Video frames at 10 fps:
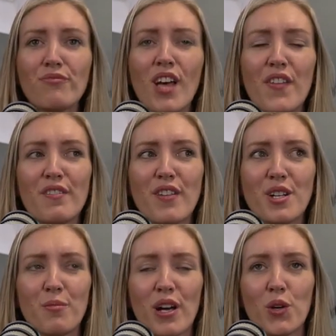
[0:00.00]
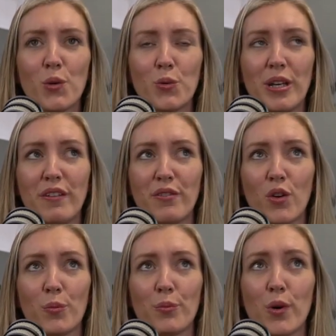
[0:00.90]
And then a friend of mine called me
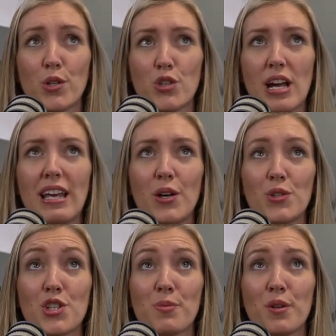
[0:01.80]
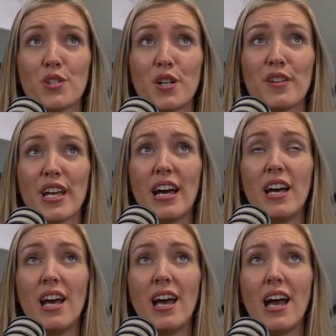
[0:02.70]
from Australia who just moved over there.
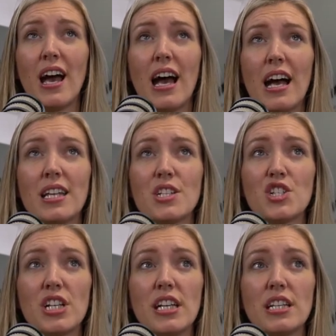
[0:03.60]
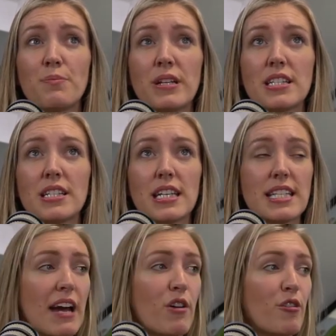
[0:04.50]
And she'd been to see a
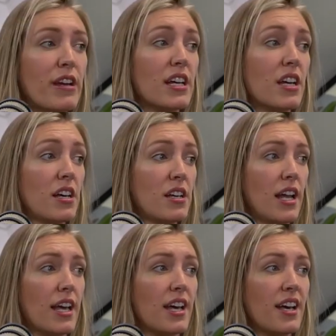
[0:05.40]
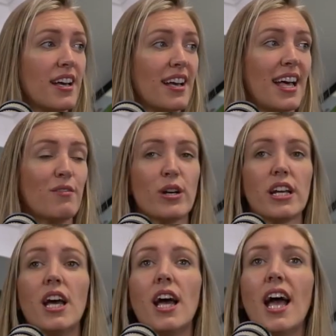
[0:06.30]
tarot reader, like a clairvoyant.
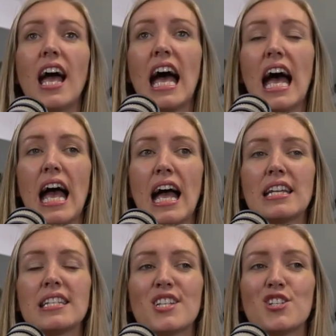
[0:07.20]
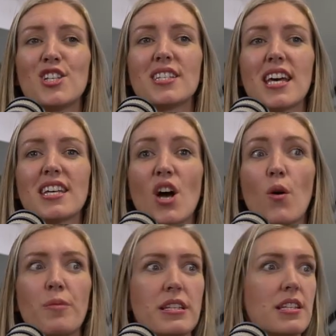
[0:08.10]
Mm-hmm. And she said, Oh, I've
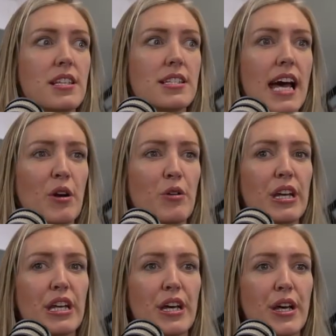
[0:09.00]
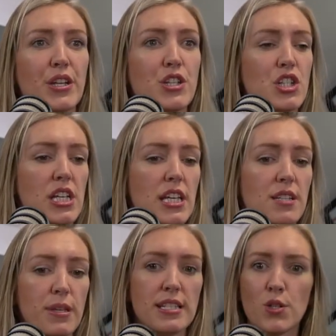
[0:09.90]
been to see the tarot reader. And she's
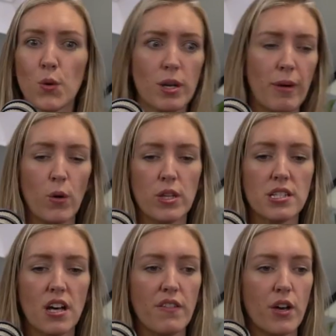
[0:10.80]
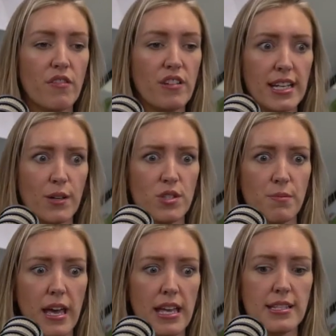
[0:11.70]
been talking about all this stuff. Her reading was
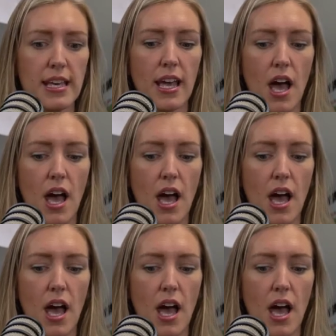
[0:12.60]
amazing.